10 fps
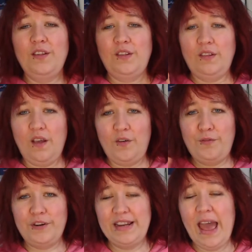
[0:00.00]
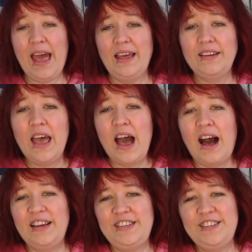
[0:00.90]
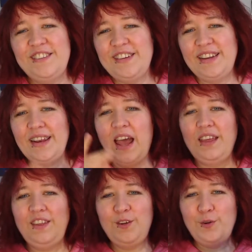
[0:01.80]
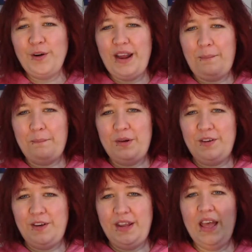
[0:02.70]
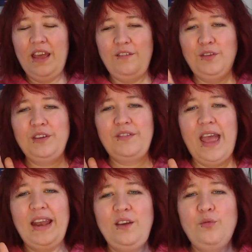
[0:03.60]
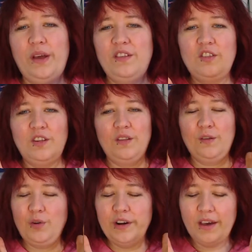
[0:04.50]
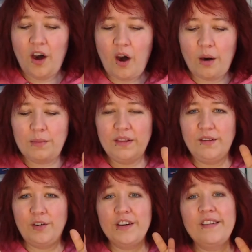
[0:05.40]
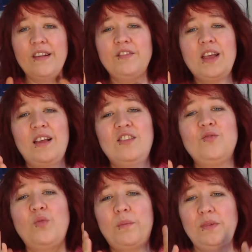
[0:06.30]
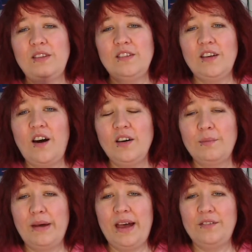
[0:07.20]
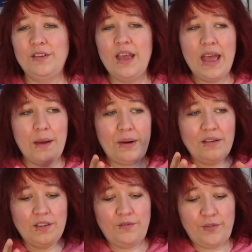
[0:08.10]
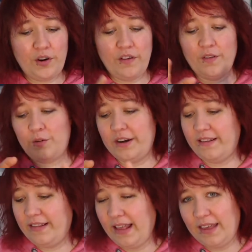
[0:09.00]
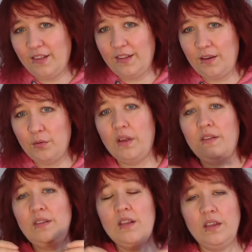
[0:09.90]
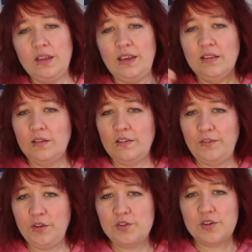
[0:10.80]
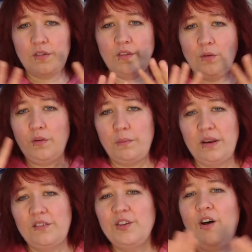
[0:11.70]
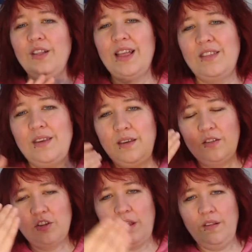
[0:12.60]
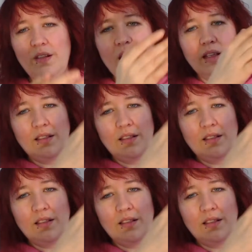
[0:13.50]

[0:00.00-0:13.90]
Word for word: So for that, I do need your input. If you have any questions or comments or stuff that you want me to talk about, about the first or the second series, nothing into the futures, no spin off talk, nothing, just